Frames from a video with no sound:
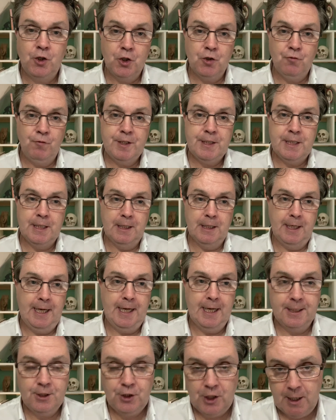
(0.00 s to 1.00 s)
just
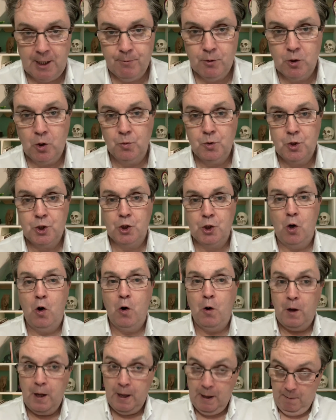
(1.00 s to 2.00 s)
recently a chap called
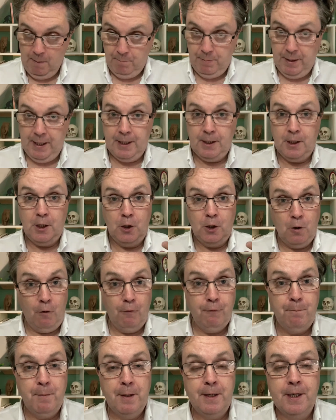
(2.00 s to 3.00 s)
Scott Berg
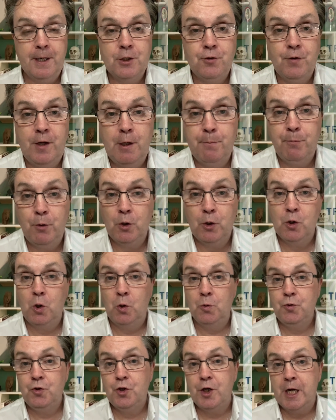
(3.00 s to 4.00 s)
Kaufman has written a book called